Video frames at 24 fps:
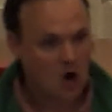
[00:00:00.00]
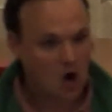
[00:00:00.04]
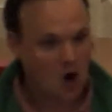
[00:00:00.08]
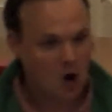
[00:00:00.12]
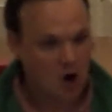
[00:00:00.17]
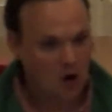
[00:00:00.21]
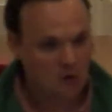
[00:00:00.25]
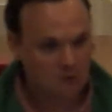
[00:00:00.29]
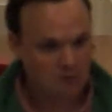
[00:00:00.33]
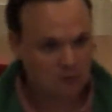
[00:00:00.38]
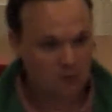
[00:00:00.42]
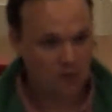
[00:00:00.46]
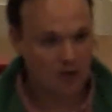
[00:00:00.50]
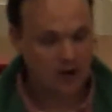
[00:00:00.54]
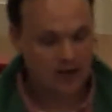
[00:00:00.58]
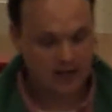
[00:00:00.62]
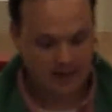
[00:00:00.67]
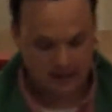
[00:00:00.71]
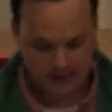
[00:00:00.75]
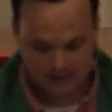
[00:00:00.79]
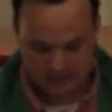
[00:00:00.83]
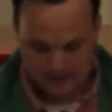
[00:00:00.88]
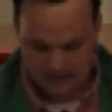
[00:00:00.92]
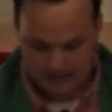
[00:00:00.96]
are
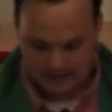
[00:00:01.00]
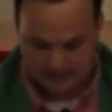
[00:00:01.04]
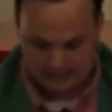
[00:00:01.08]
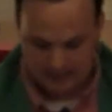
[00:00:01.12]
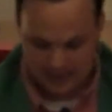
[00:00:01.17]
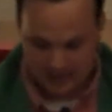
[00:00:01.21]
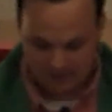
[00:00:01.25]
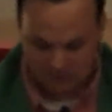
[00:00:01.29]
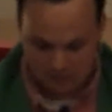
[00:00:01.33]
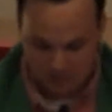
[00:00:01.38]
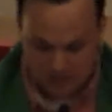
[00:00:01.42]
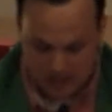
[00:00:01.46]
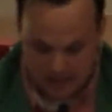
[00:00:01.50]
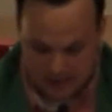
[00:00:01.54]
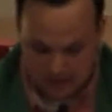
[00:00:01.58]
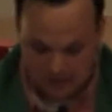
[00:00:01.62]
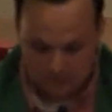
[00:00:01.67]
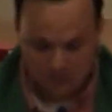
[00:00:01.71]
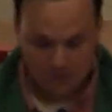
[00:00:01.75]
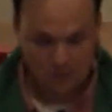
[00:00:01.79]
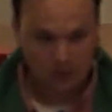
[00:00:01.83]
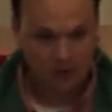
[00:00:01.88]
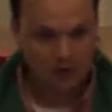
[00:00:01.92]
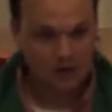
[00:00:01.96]
afraid to have
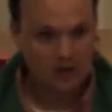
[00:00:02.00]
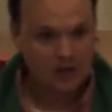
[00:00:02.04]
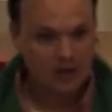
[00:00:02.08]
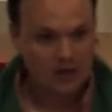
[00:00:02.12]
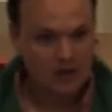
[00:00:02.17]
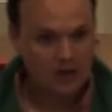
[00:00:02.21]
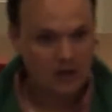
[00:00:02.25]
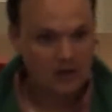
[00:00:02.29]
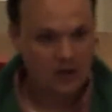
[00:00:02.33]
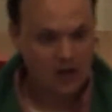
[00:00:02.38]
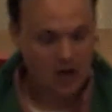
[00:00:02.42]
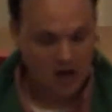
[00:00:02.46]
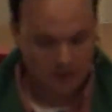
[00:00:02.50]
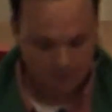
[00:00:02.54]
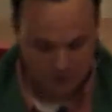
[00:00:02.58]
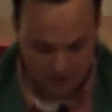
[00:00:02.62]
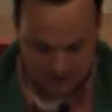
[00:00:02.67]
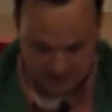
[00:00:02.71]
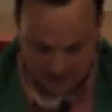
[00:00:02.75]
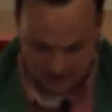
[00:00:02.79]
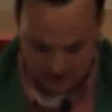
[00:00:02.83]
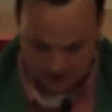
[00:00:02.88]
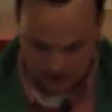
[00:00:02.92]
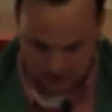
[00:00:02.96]
meaningful
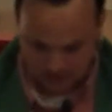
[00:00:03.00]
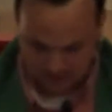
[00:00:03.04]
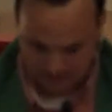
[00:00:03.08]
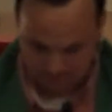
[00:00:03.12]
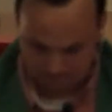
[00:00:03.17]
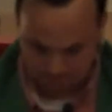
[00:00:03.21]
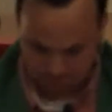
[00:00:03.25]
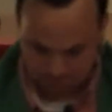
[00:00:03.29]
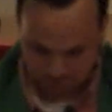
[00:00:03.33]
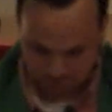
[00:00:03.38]
conversation.